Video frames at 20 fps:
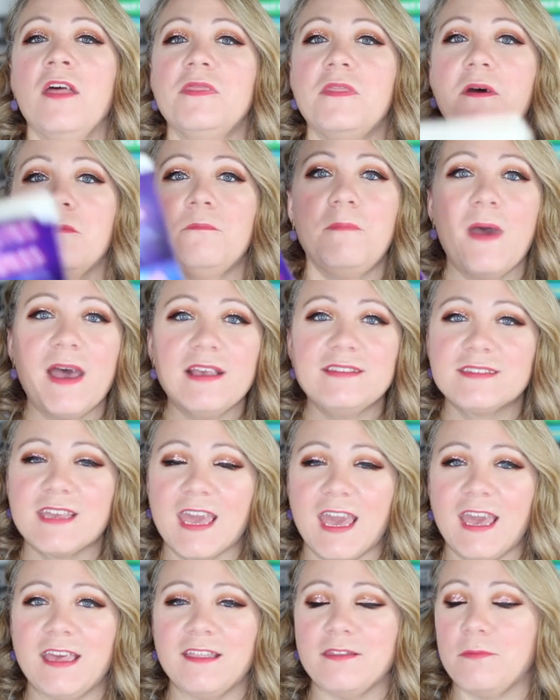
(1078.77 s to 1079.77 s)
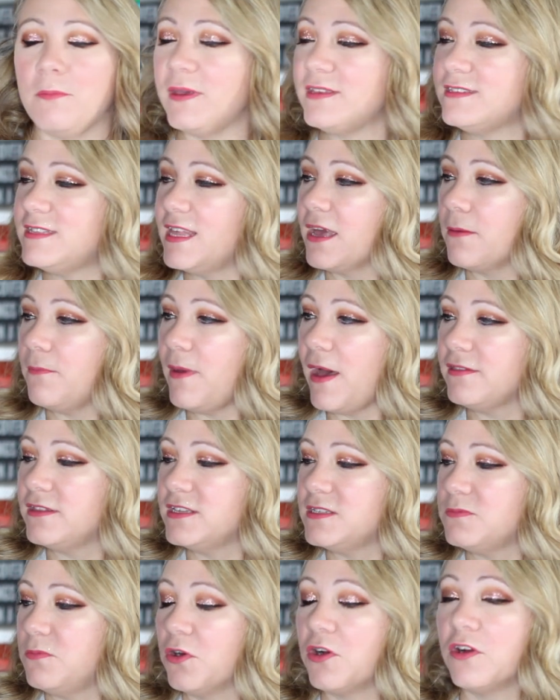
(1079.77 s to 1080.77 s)
the best thing about
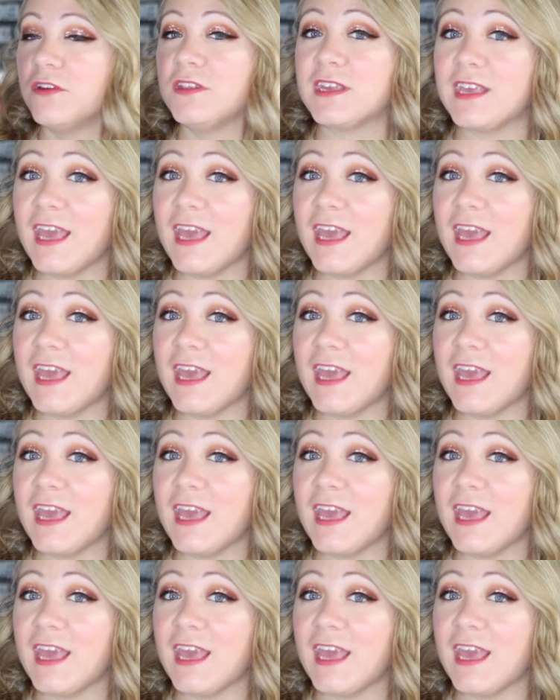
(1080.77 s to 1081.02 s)
this book are the